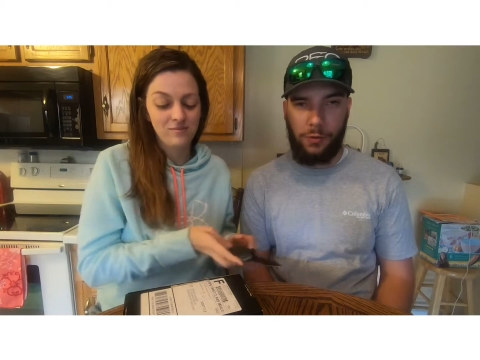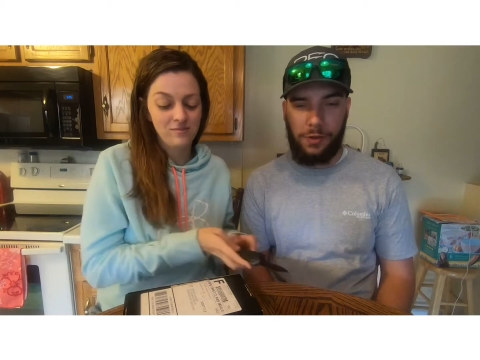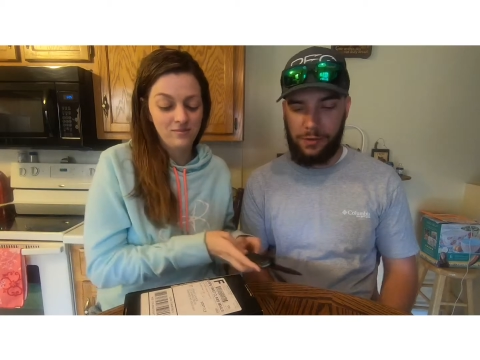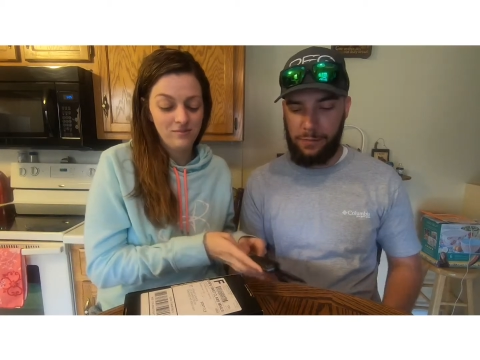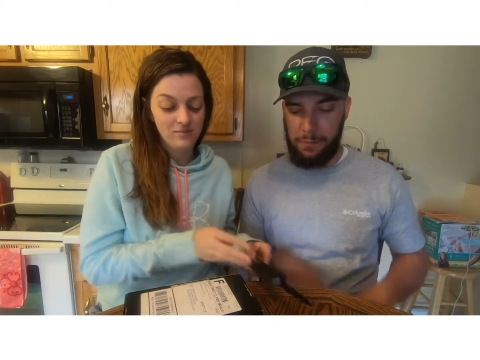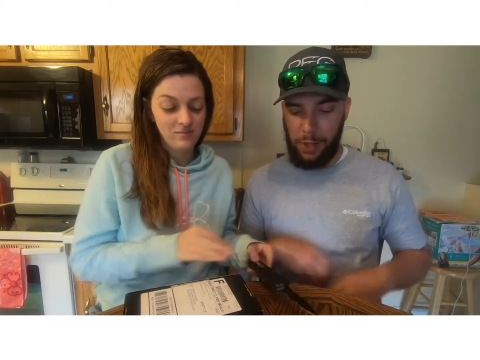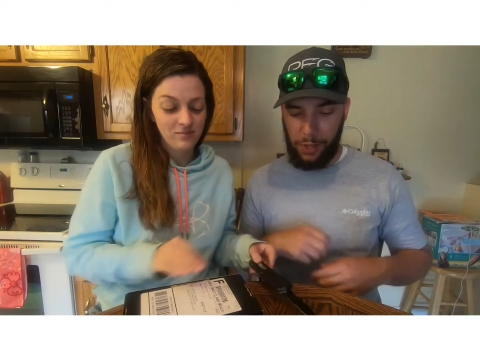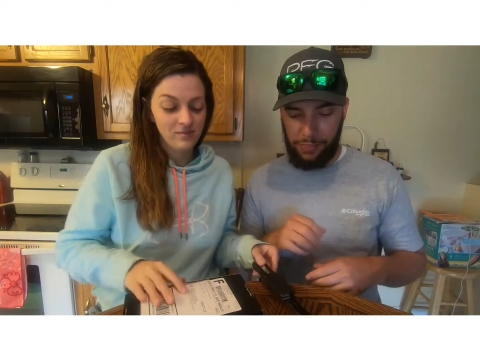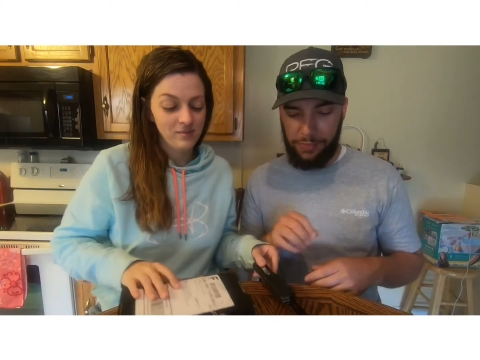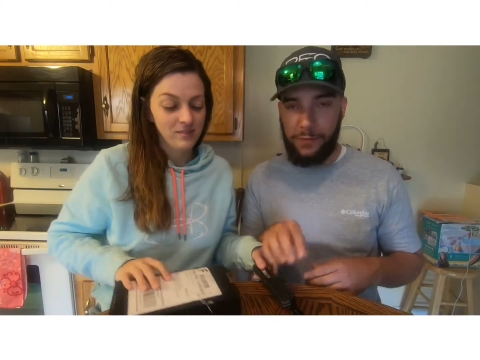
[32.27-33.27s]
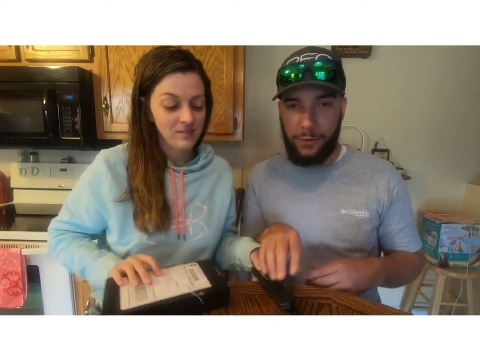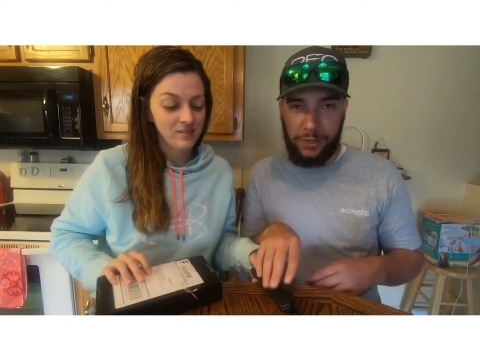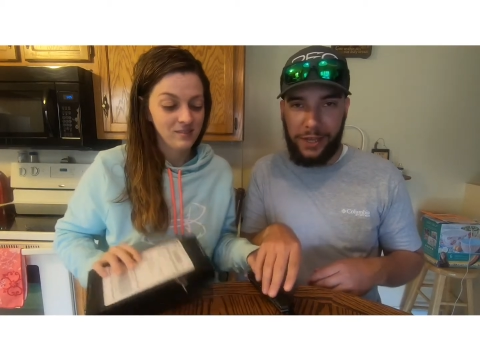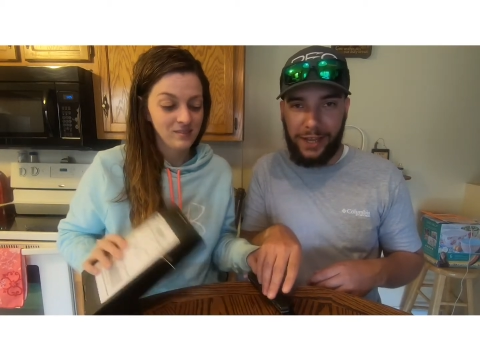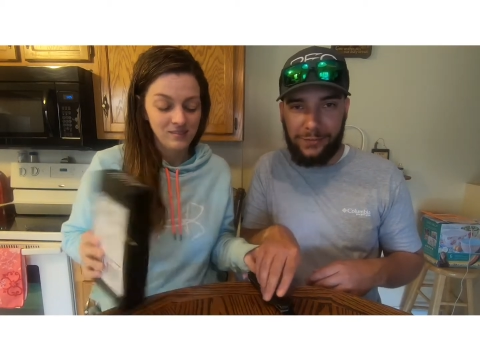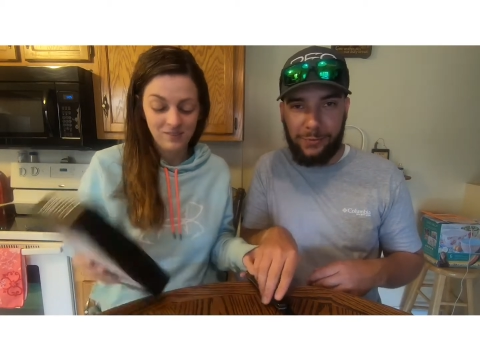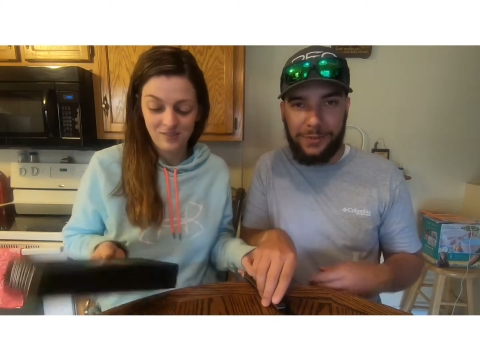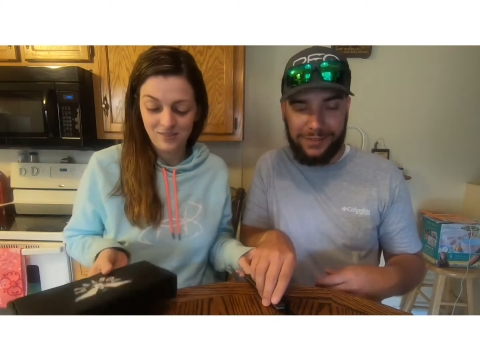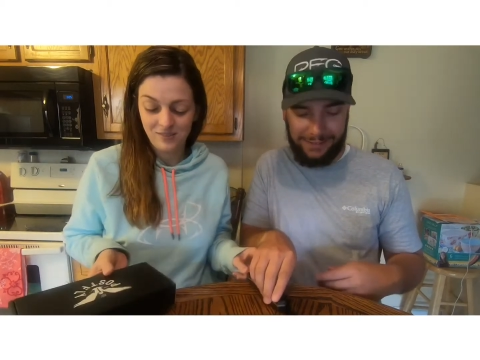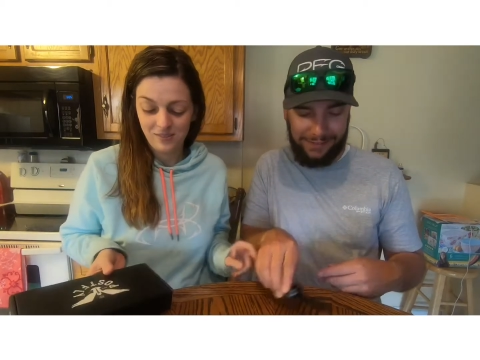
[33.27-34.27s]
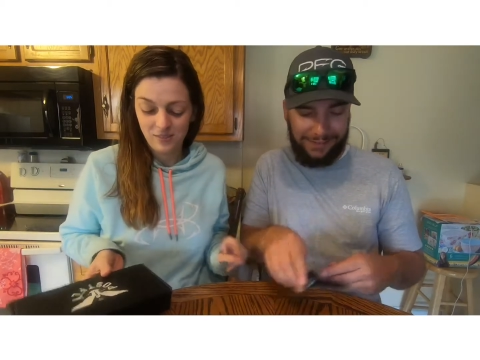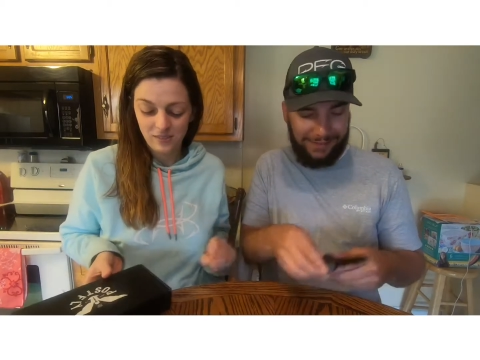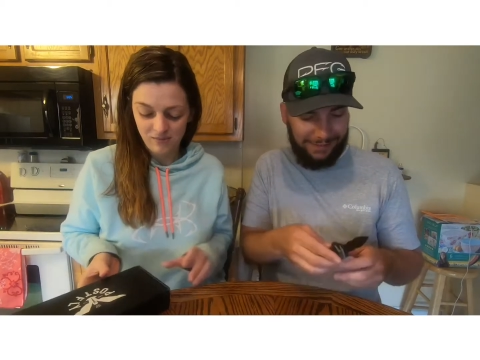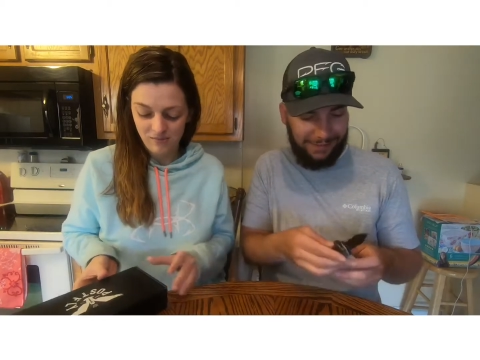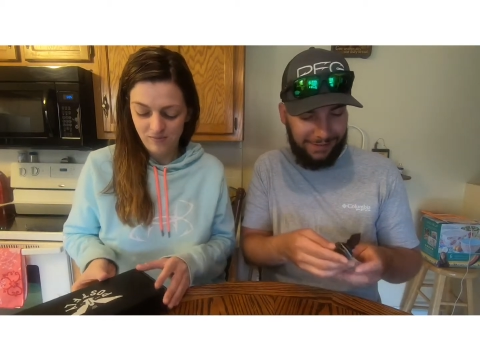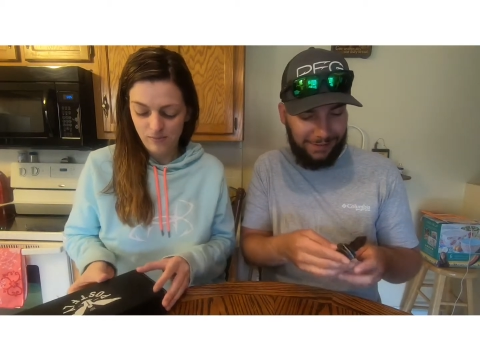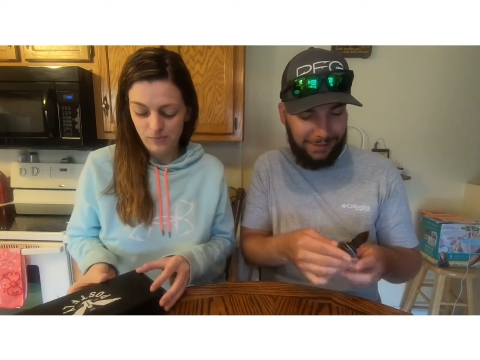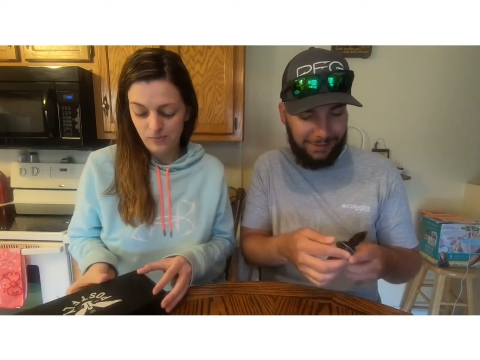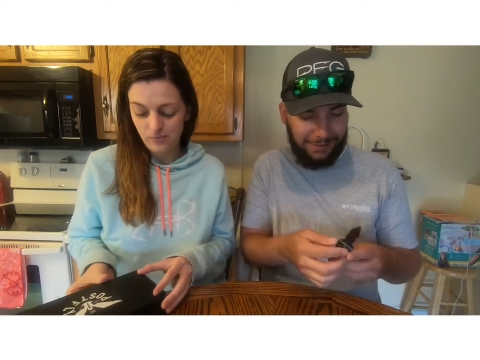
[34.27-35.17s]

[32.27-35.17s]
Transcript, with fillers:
Speaker 1: nother month for the next one. So